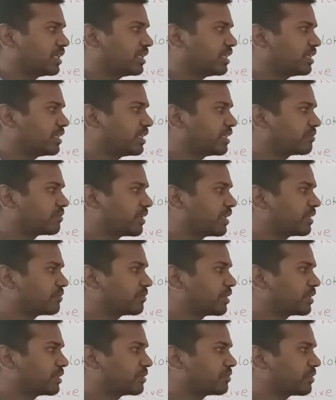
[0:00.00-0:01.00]
In that
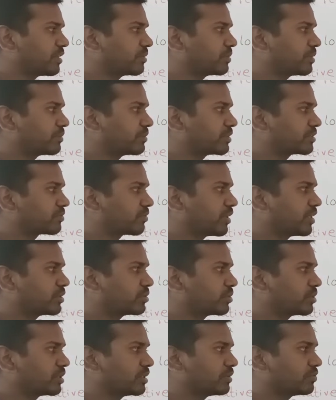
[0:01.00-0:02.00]
545 members,
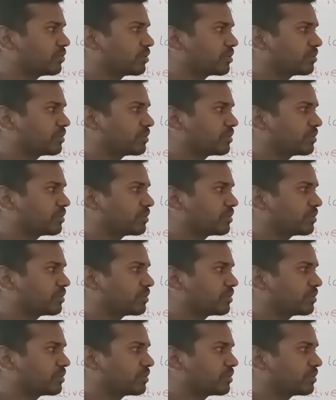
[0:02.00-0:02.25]
524